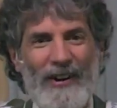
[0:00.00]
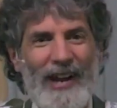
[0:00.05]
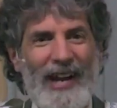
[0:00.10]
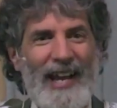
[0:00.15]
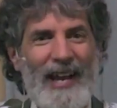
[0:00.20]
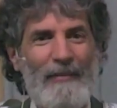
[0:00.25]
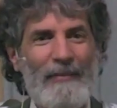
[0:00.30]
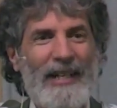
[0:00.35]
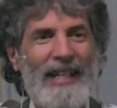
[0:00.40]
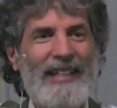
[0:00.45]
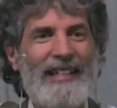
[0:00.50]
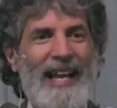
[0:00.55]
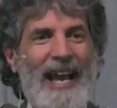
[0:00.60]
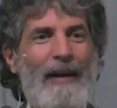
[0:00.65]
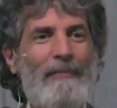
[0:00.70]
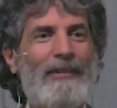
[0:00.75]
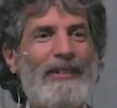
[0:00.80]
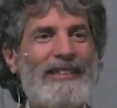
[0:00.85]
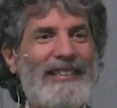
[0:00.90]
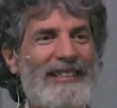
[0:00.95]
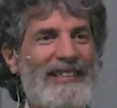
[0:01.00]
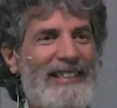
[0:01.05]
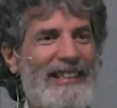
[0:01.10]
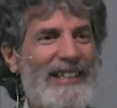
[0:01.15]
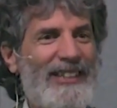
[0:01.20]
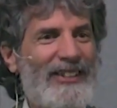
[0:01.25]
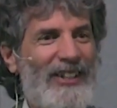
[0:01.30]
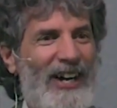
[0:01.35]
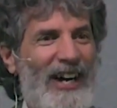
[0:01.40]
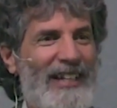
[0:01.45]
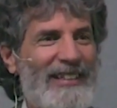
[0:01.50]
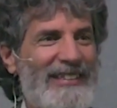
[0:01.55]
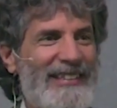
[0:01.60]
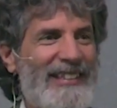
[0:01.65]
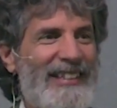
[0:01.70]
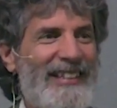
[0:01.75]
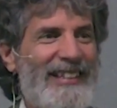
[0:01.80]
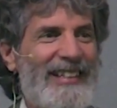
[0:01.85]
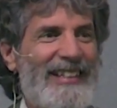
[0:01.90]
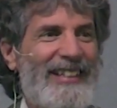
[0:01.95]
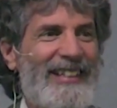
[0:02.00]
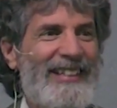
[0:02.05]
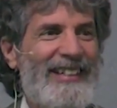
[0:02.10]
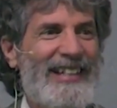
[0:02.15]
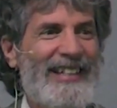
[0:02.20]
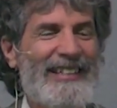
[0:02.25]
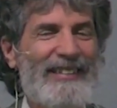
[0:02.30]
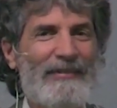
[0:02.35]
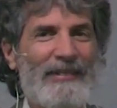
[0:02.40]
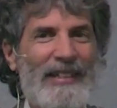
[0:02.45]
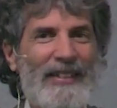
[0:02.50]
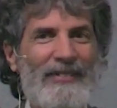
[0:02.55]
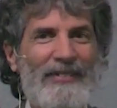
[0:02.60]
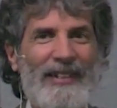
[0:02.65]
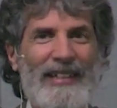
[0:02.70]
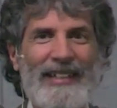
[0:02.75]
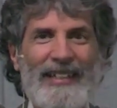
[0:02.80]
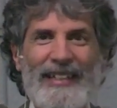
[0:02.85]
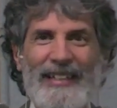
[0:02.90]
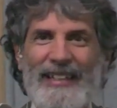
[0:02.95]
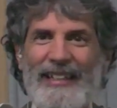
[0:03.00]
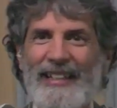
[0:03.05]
Right? How many camels did she cost? Right to begin with.